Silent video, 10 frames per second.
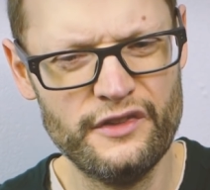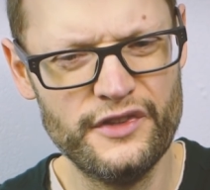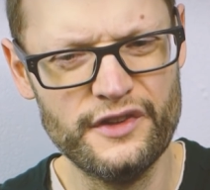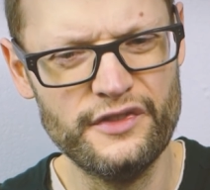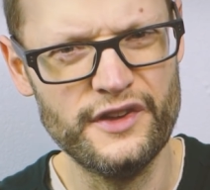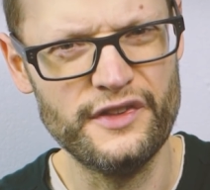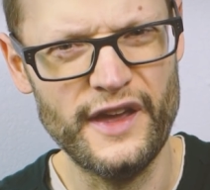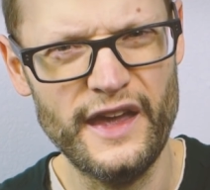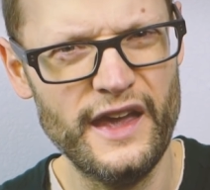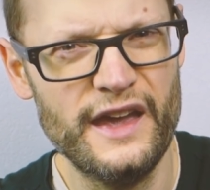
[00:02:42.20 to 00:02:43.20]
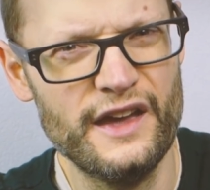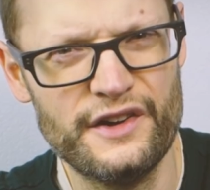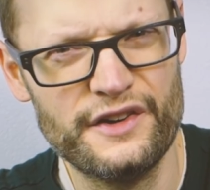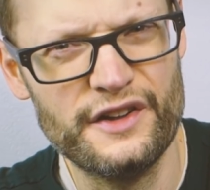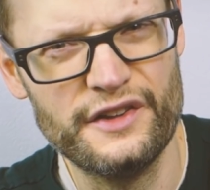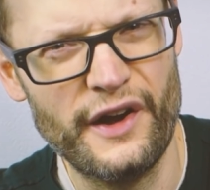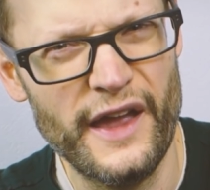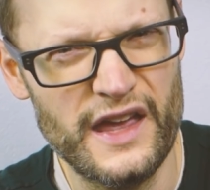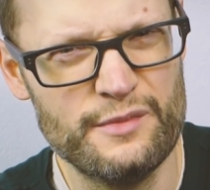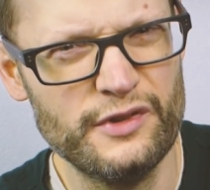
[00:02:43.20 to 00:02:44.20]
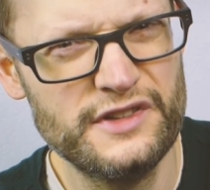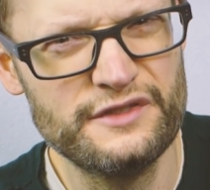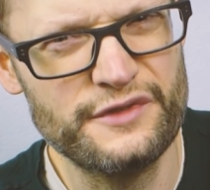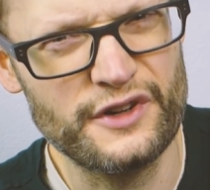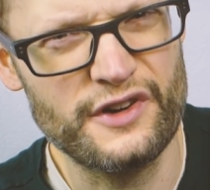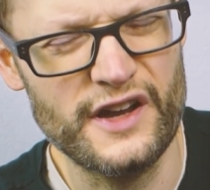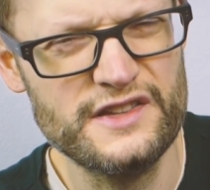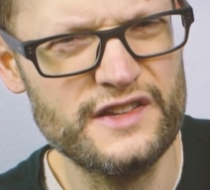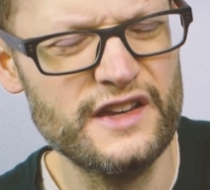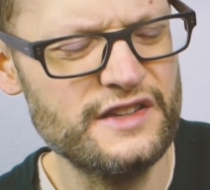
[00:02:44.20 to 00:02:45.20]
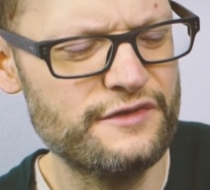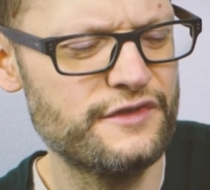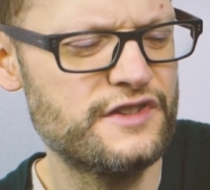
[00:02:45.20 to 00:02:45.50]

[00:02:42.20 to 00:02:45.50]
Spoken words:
the $800 Ableton, for Christ's sakes.